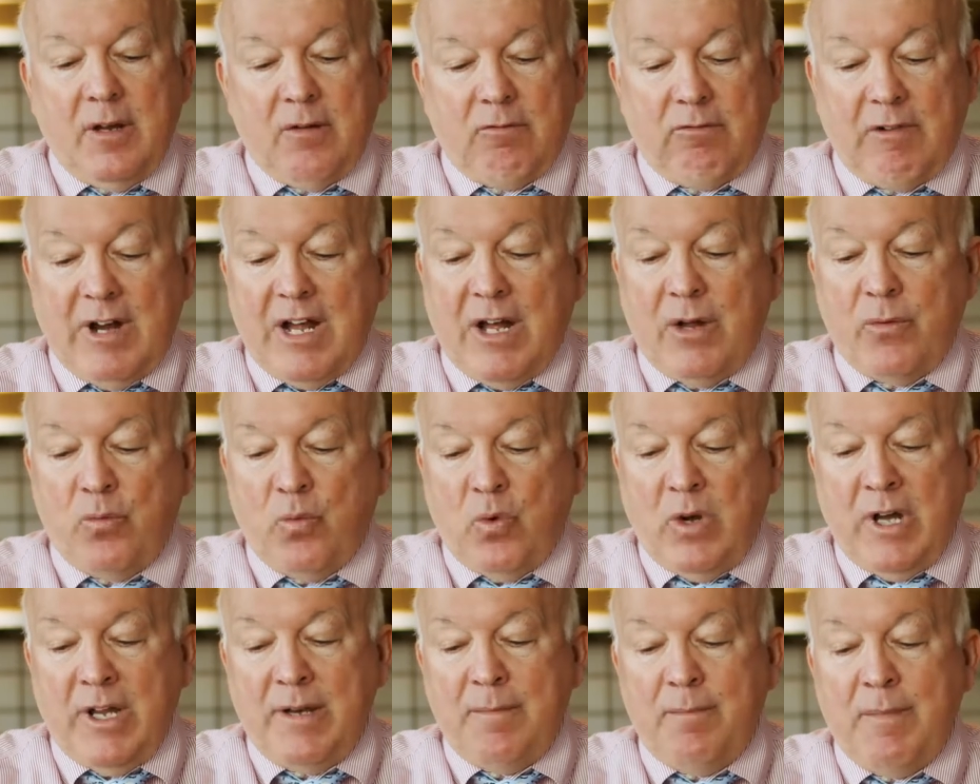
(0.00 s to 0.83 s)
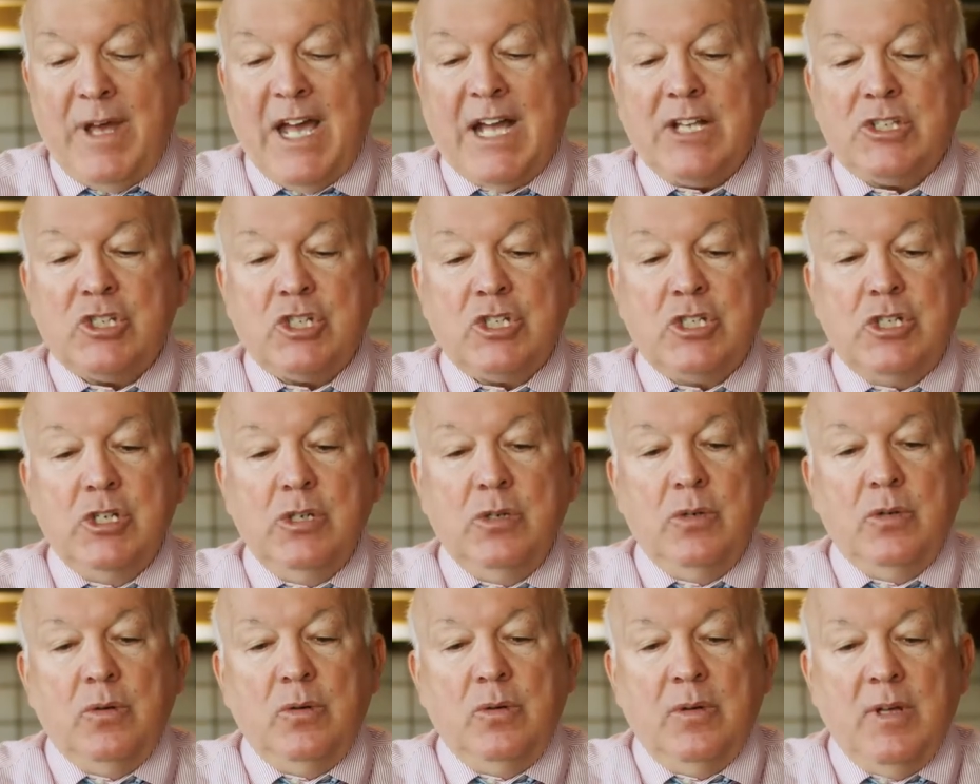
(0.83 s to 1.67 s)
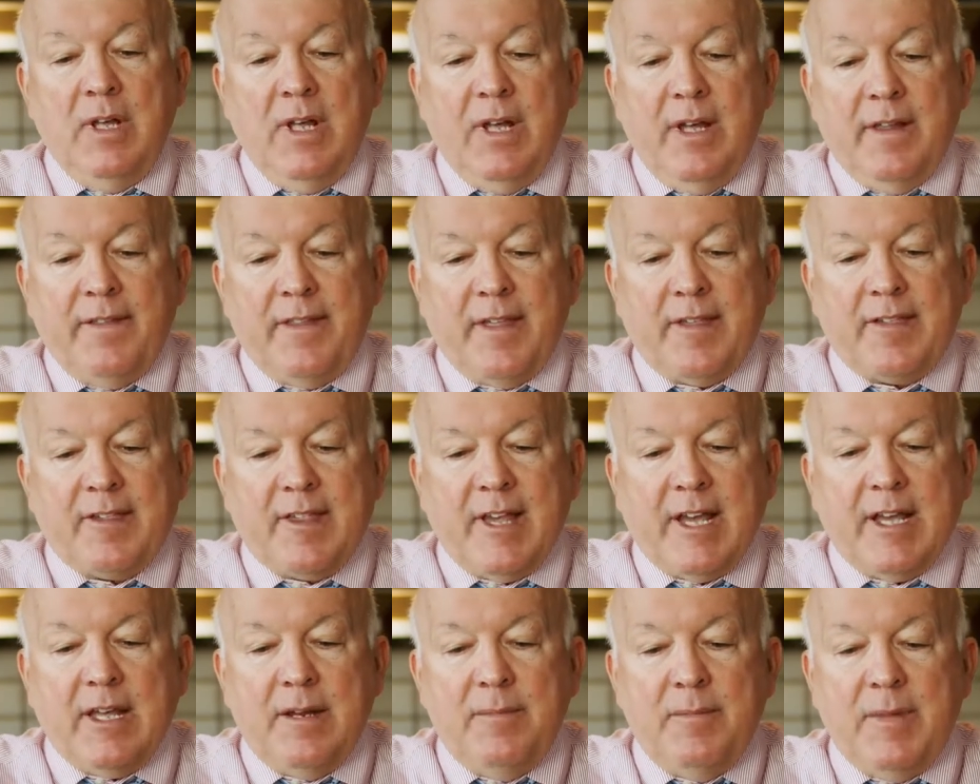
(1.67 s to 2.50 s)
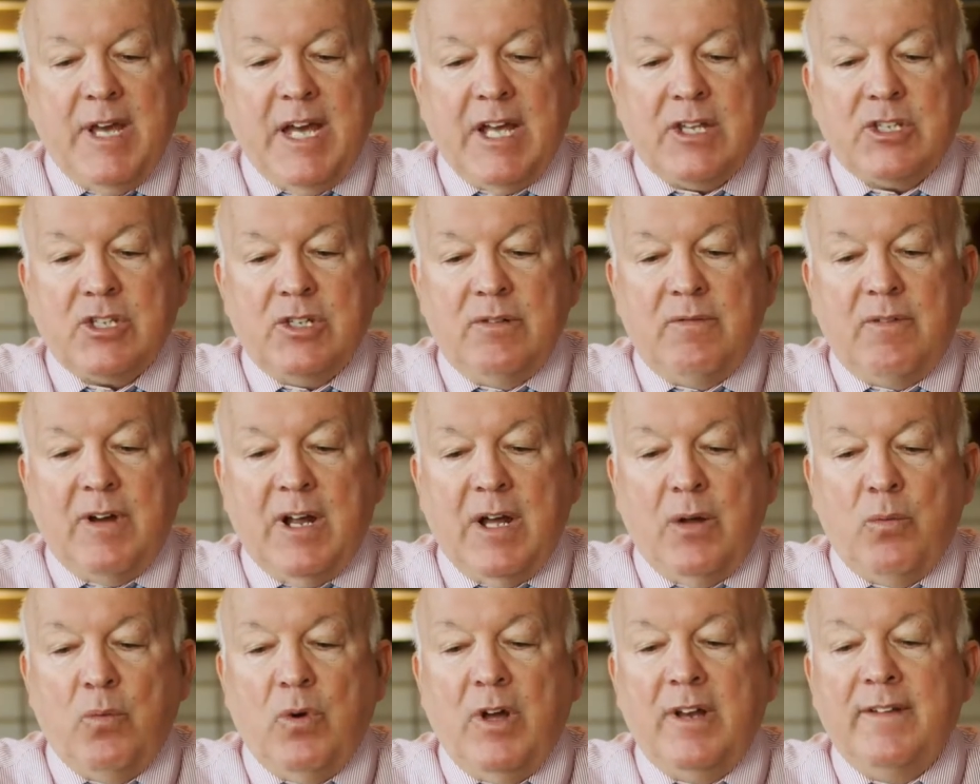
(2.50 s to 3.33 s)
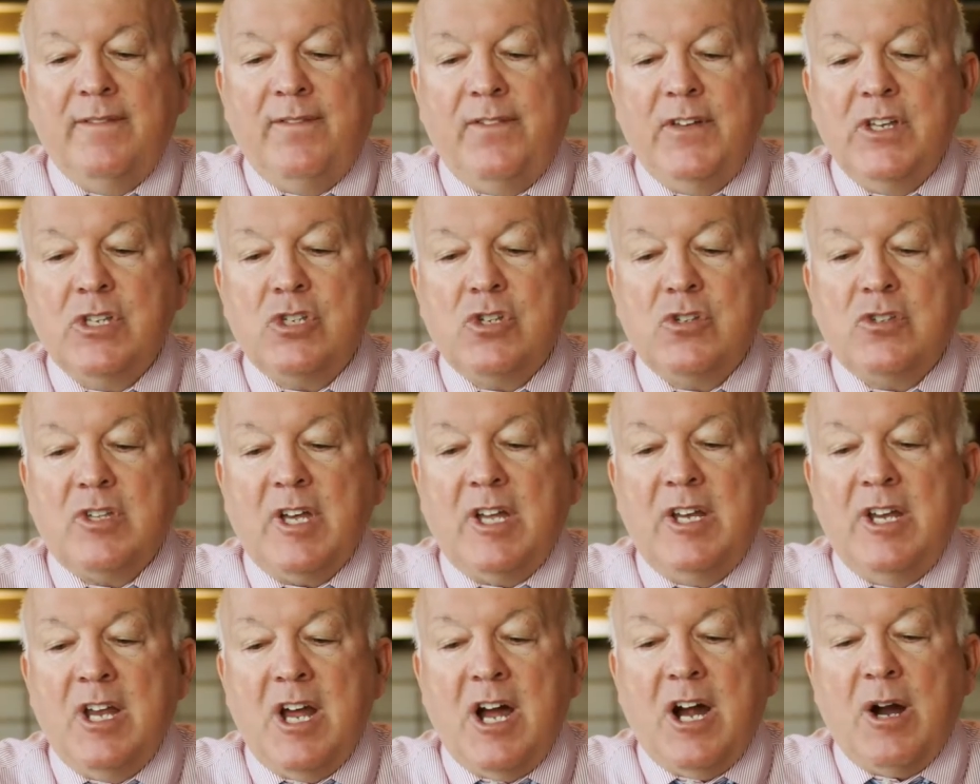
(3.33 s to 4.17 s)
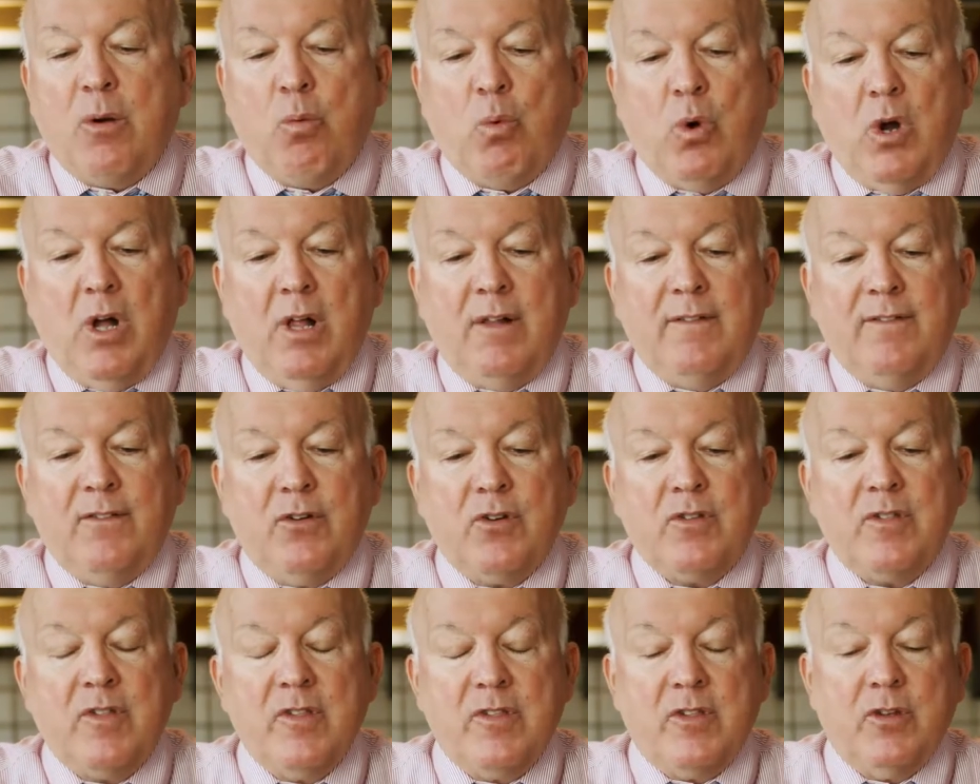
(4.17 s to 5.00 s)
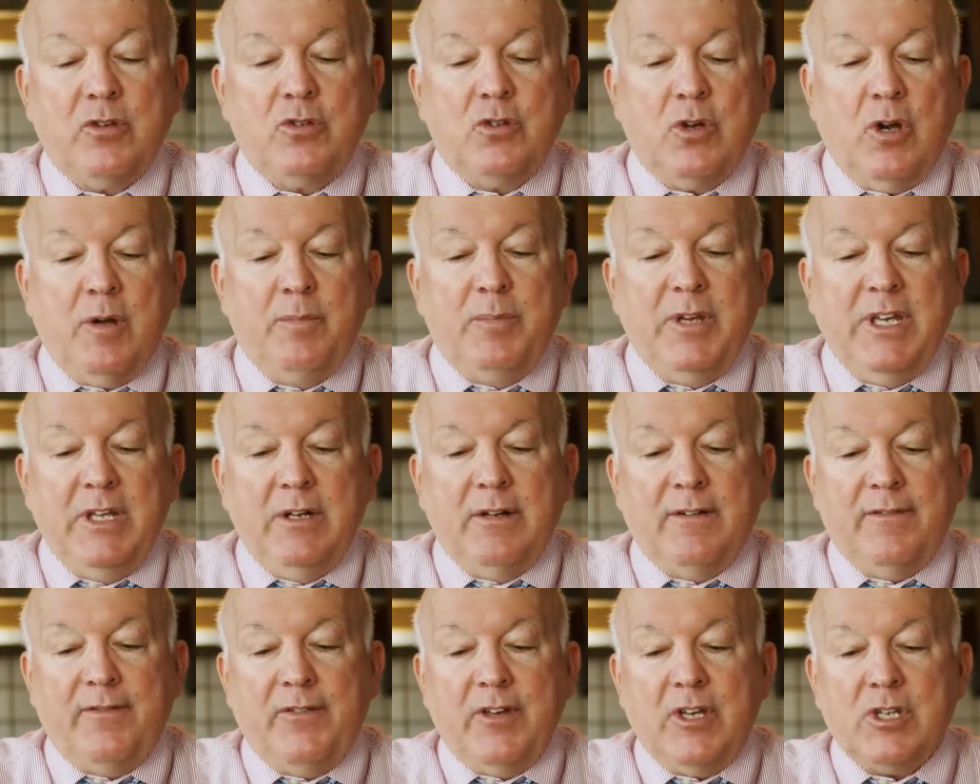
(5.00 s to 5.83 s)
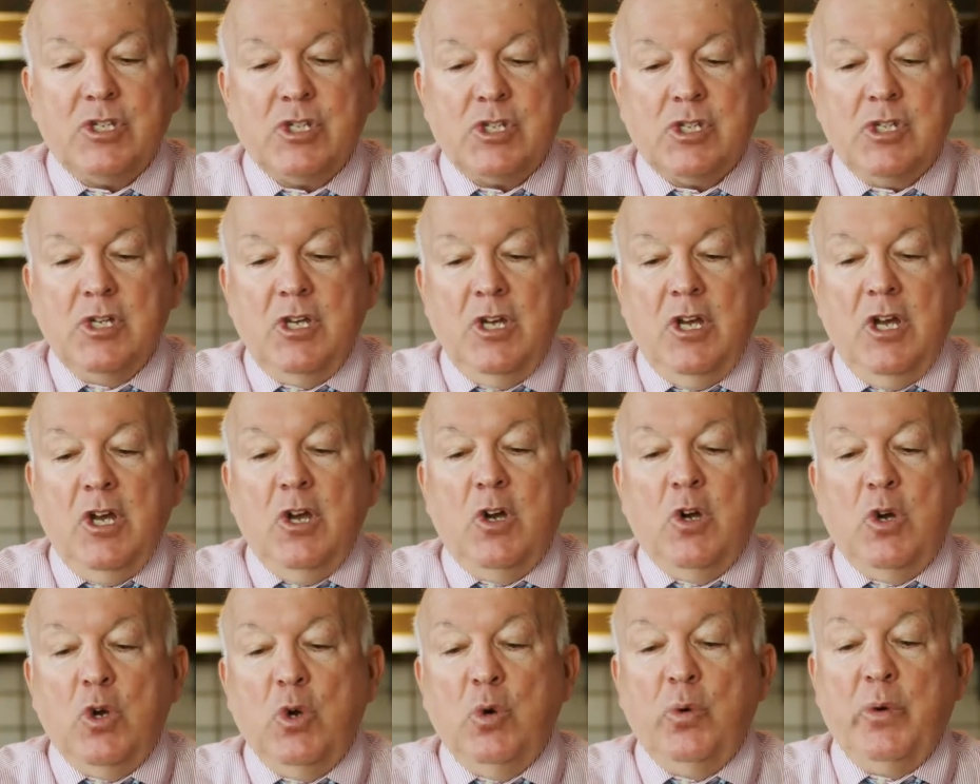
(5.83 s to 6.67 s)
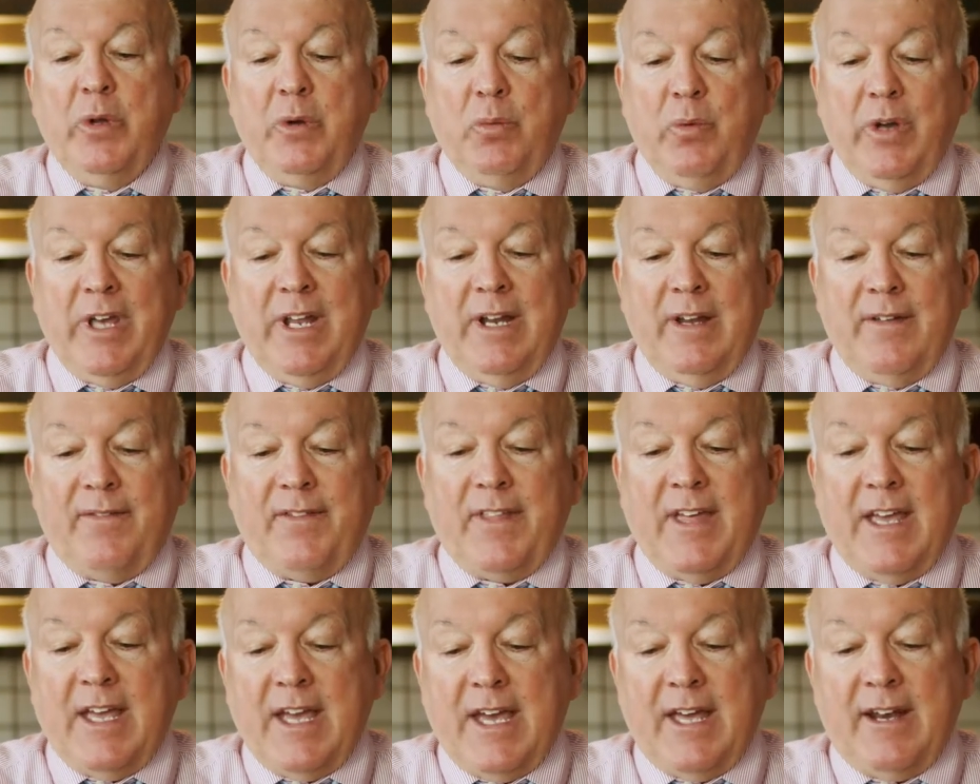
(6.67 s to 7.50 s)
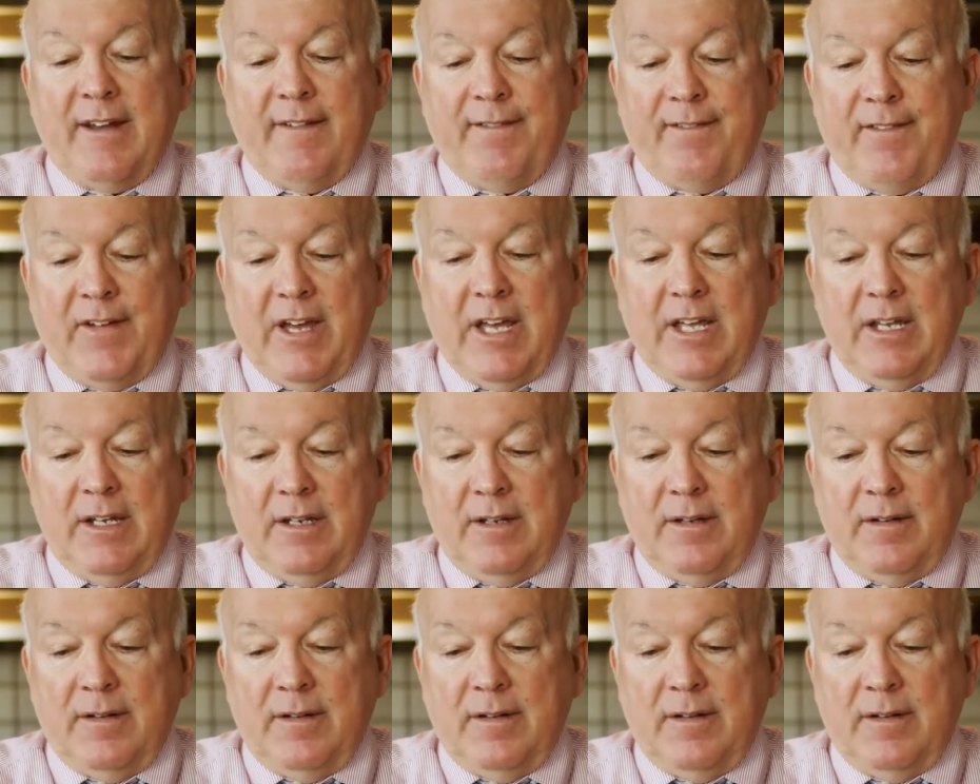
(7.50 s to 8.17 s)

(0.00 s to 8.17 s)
Round 1, match 2. The second match in round 1 features a narwhal versus a torpedo fish. Who would win if they had a fight?